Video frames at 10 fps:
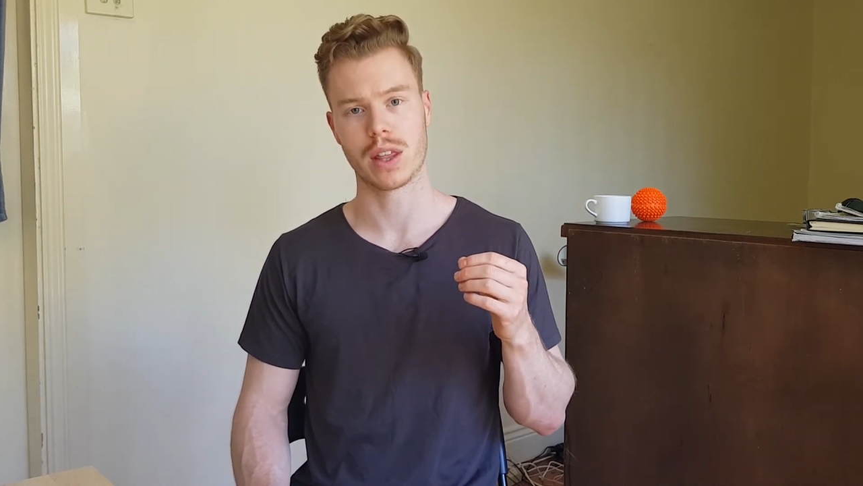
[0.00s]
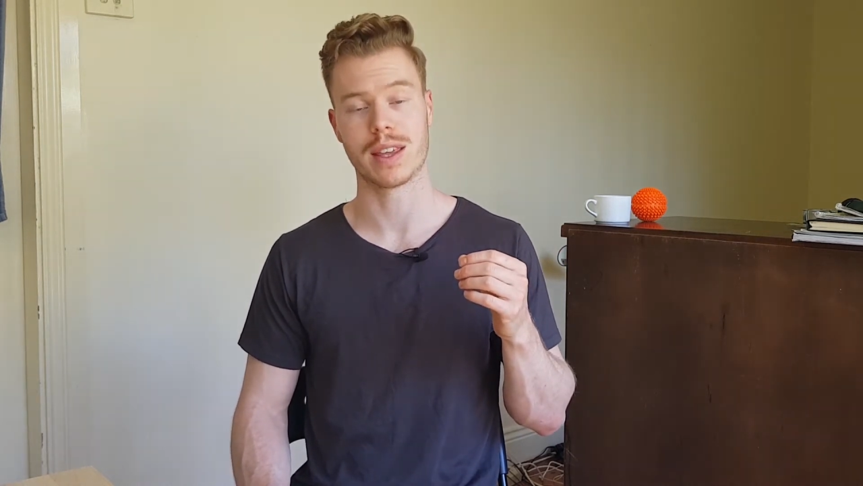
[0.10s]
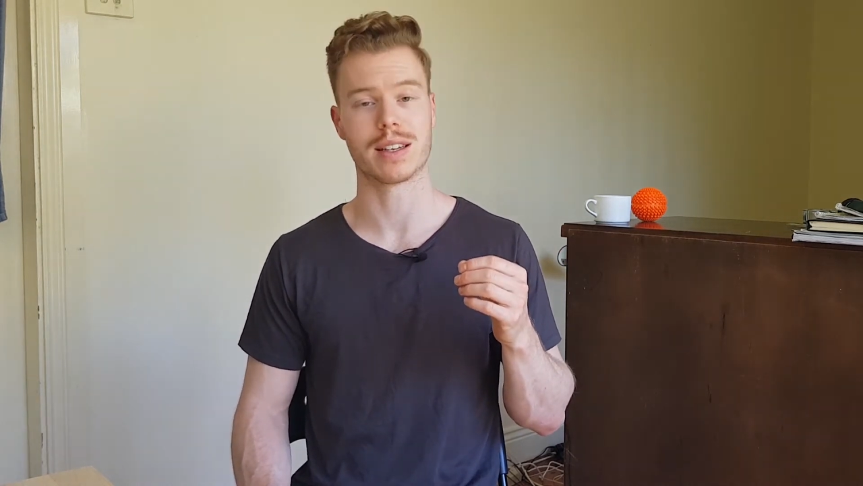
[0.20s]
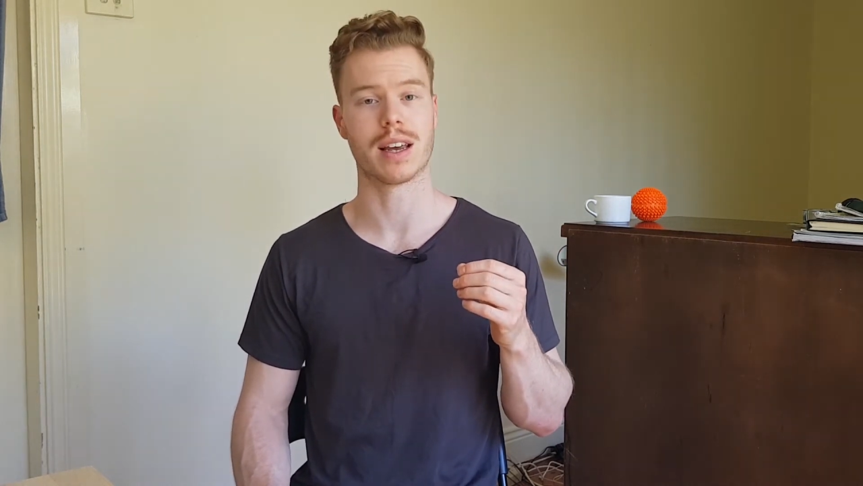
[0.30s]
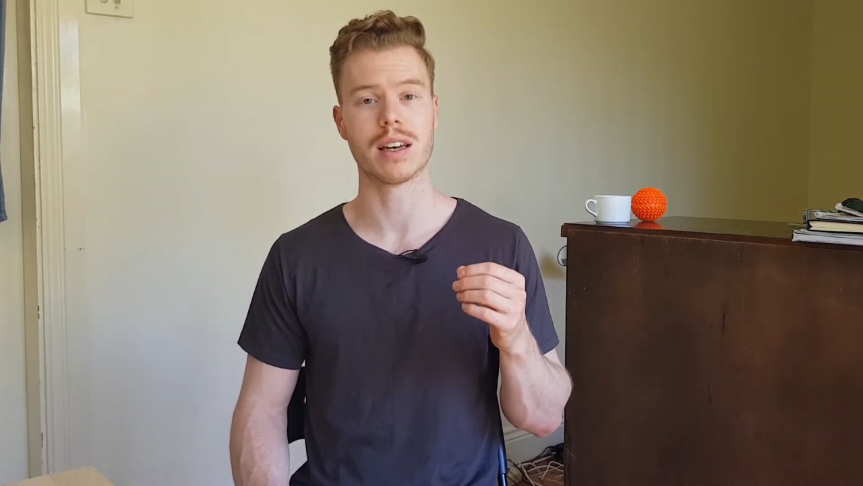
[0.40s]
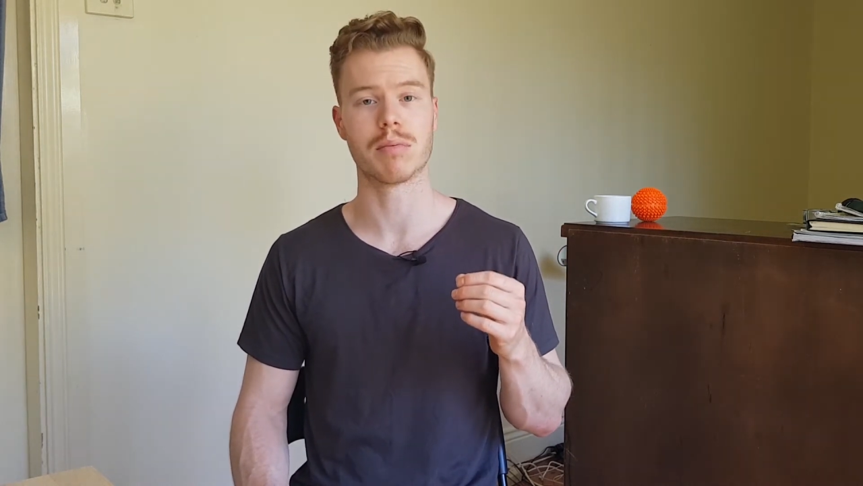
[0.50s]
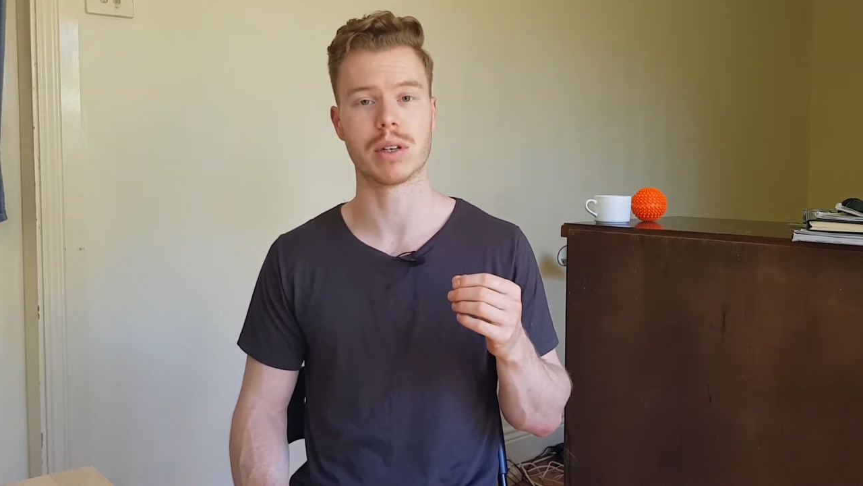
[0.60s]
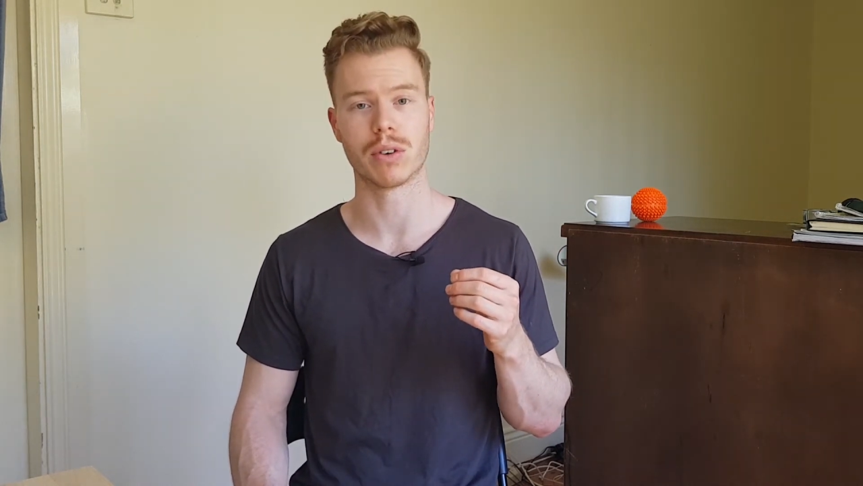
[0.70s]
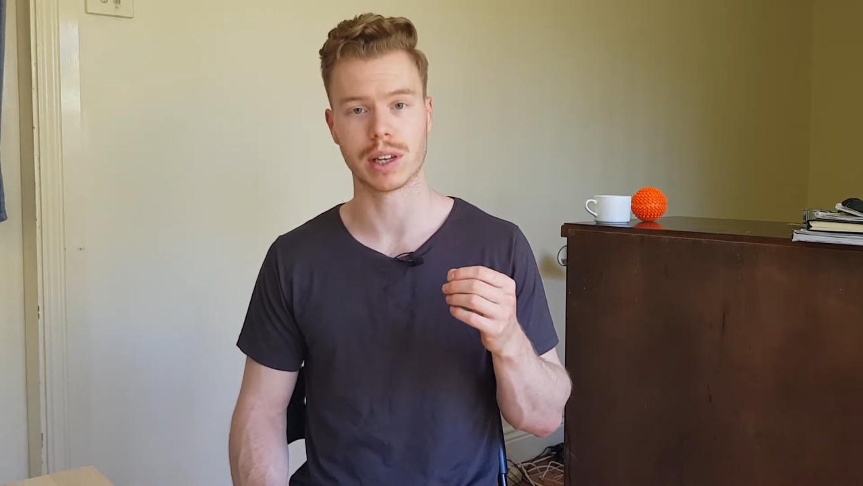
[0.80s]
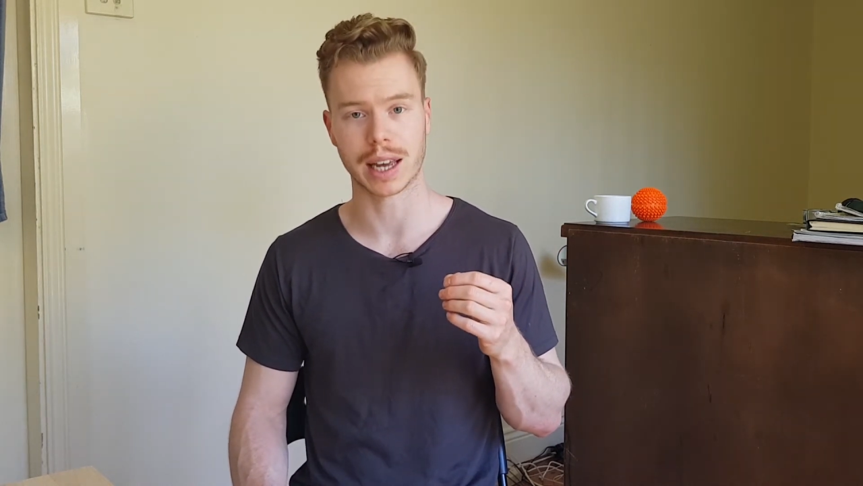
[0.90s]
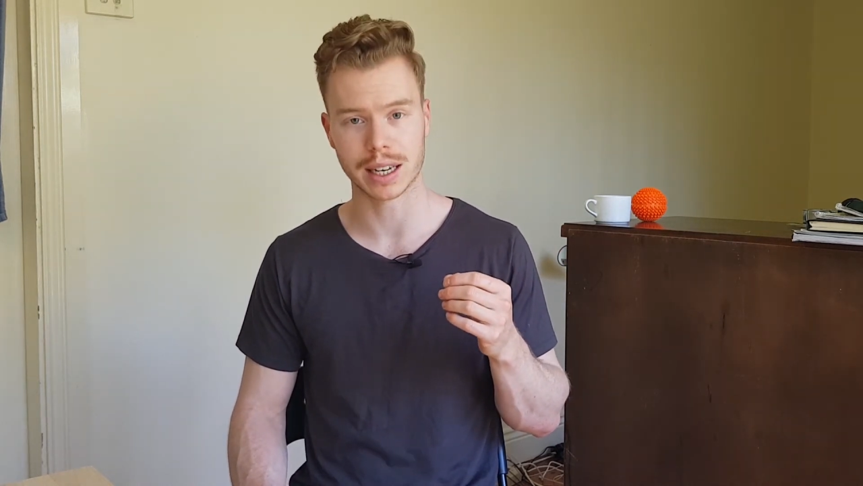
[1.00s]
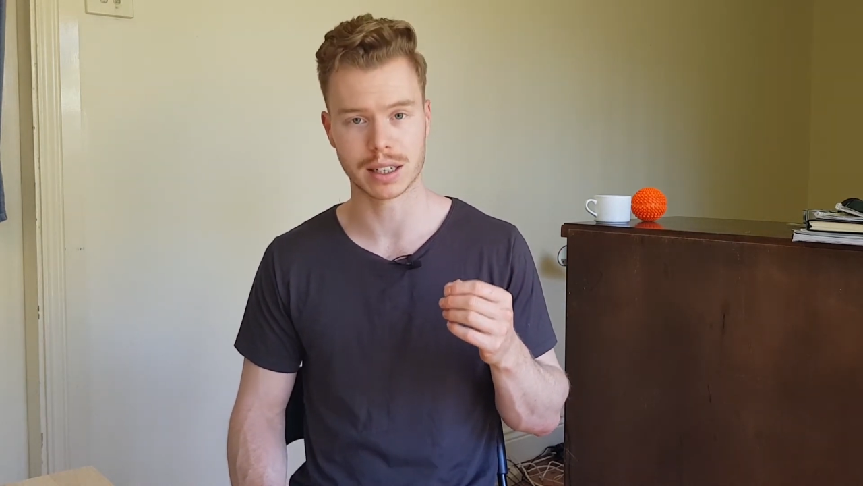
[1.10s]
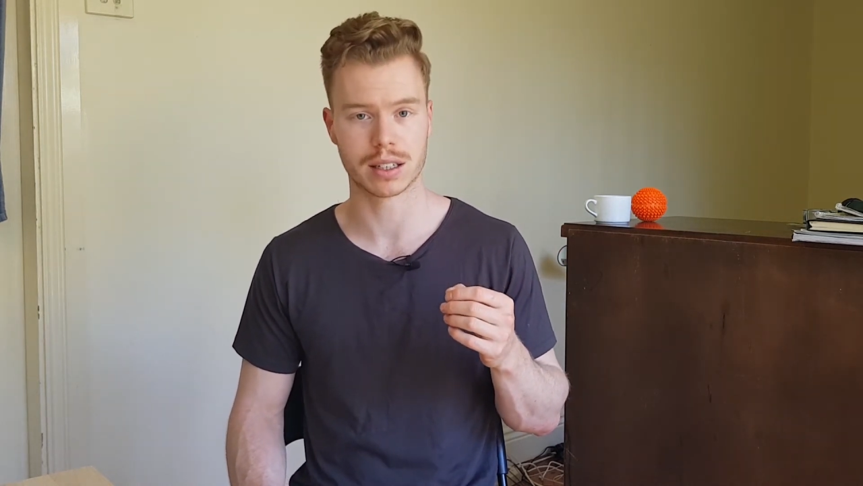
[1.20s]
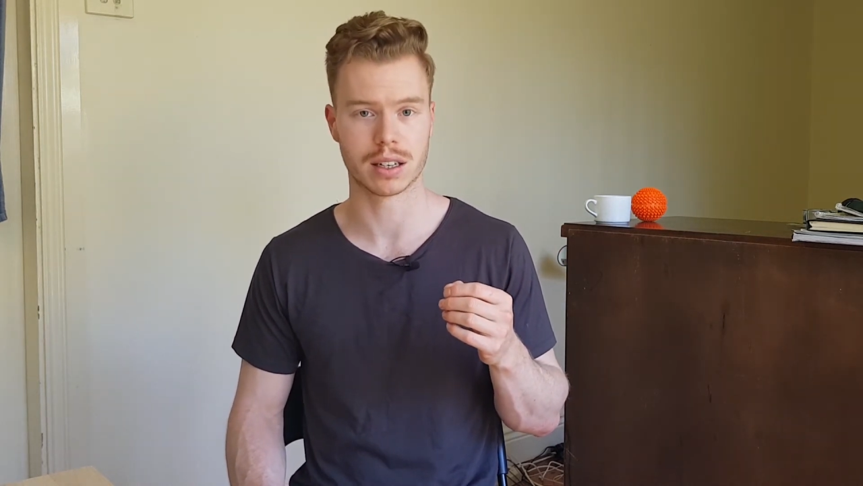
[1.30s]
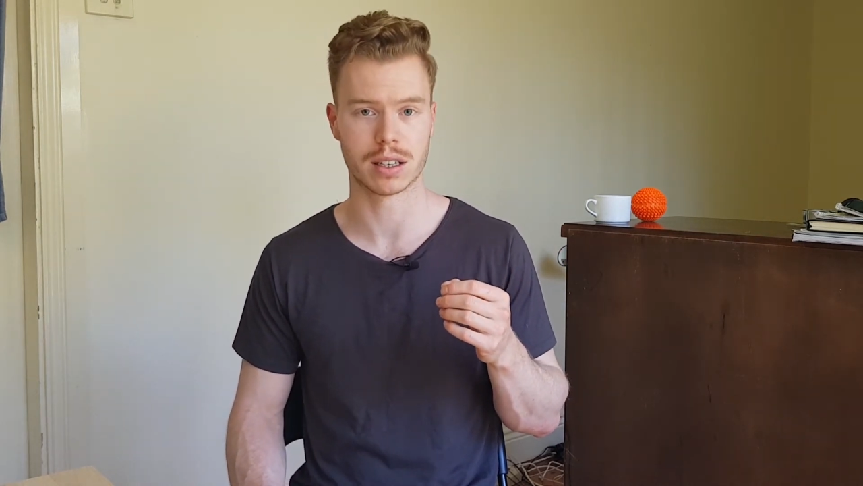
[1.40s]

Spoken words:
that tend to be related to